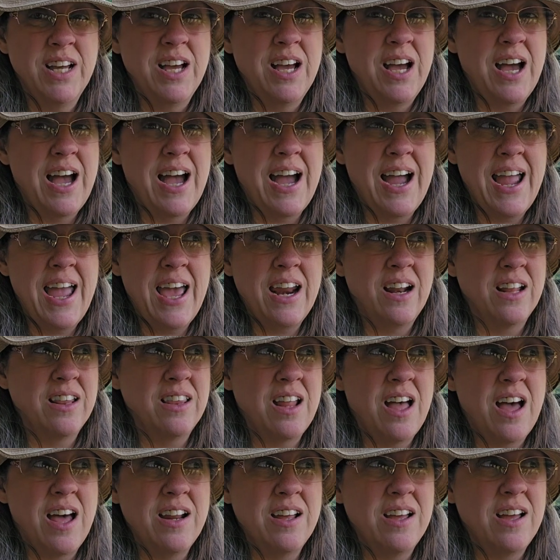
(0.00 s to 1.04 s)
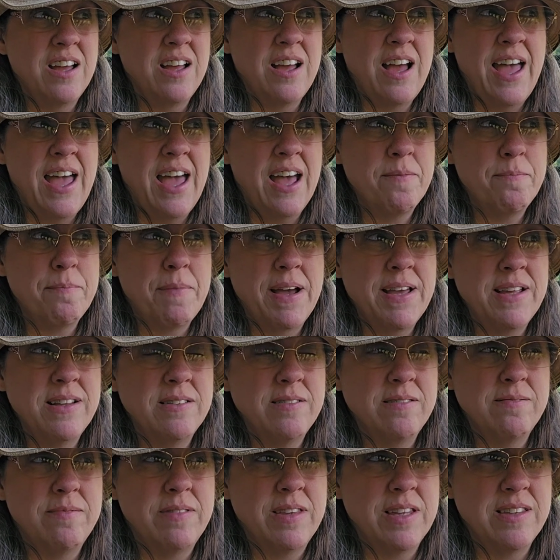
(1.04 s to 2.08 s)
I had
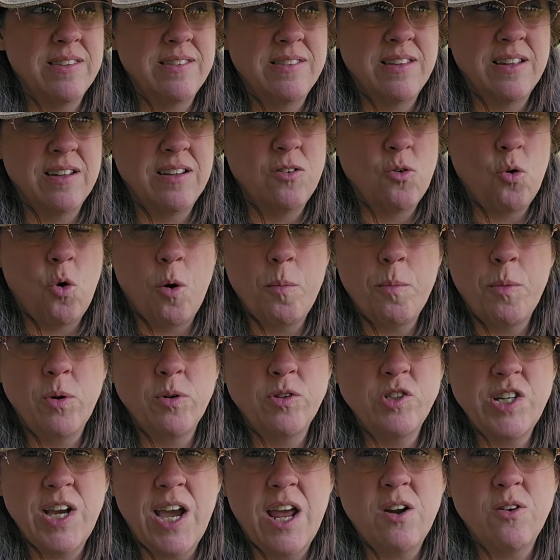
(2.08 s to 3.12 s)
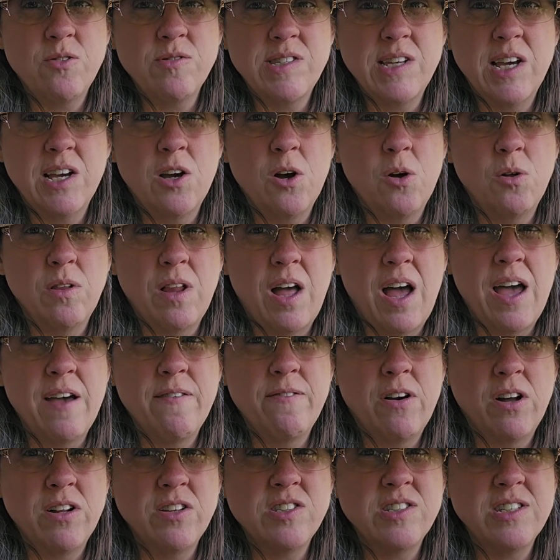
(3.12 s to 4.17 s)
the normal channels that go
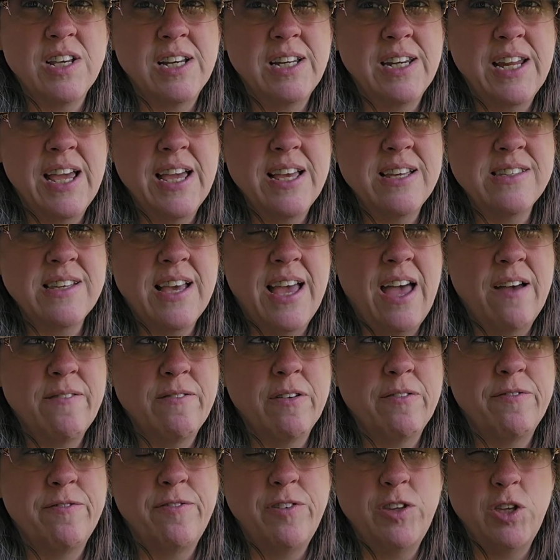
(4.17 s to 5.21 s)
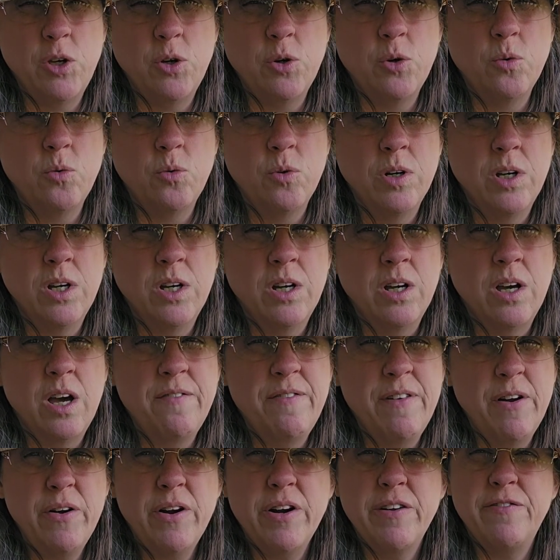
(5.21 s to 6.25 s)
live on Sundays. I have a
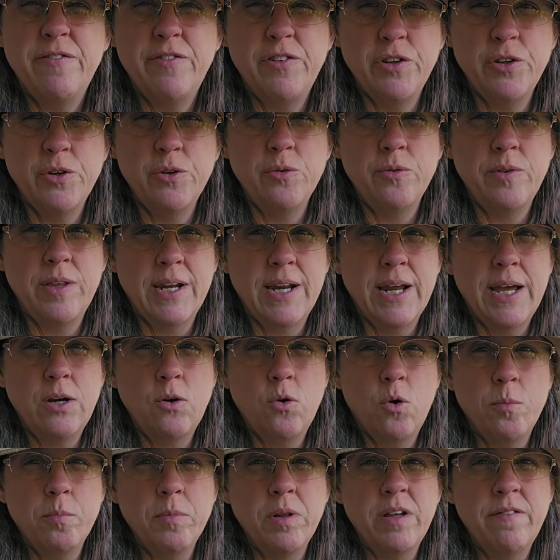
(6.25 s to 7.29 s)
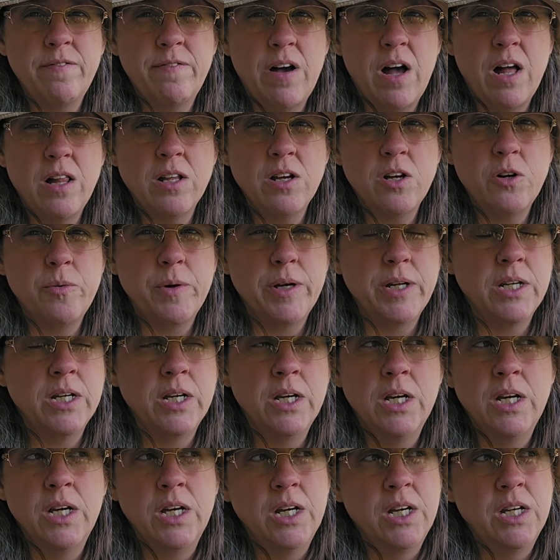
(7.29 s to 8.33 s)
very few that I normally follow, and
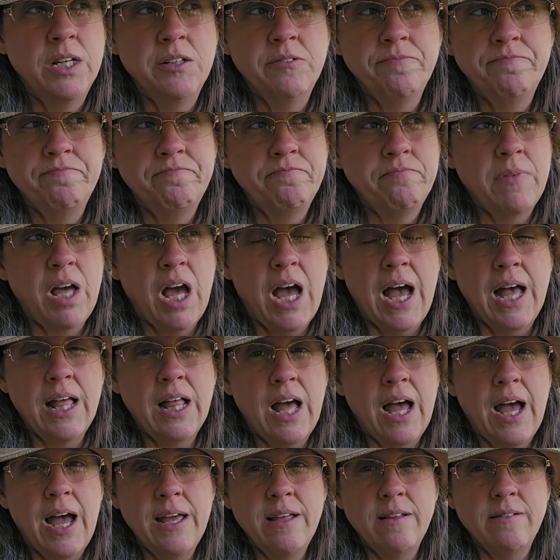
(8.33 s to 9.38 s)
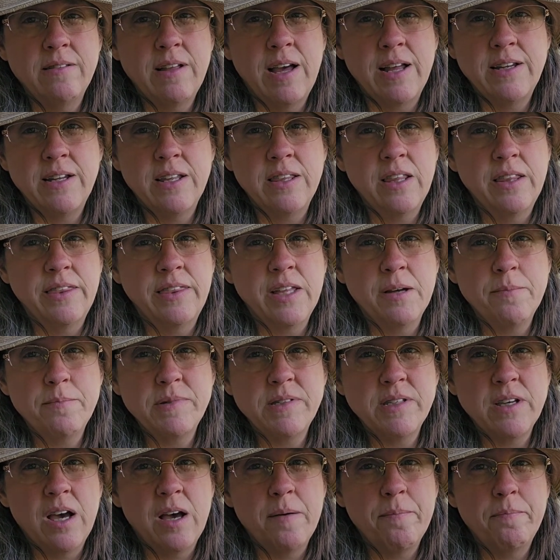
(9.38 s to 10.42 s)
I did the
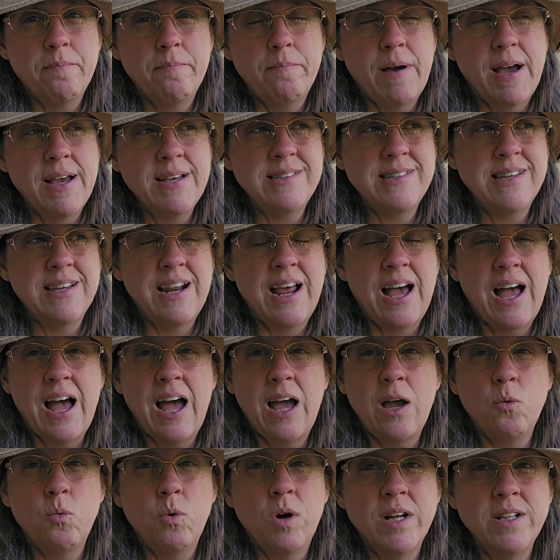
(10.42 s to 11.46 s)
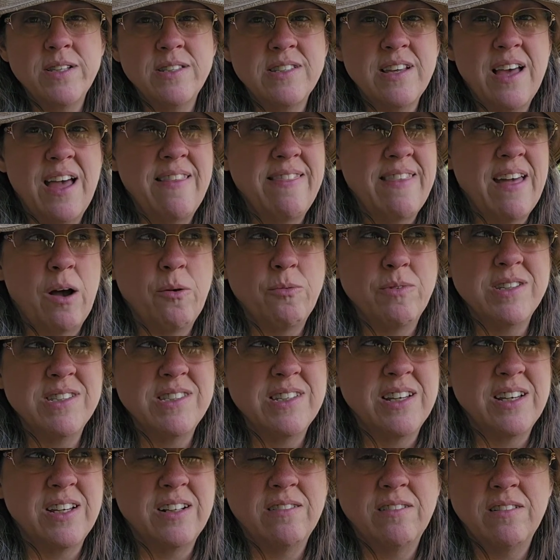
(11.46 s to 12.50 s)
thumbs up. I said hi once, and that was
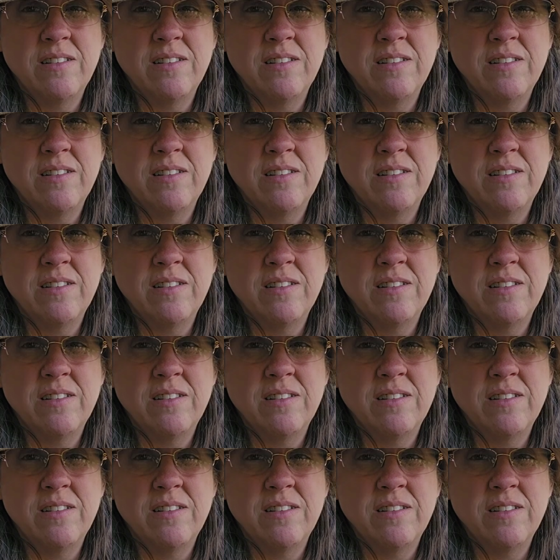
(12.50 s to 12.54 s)
it.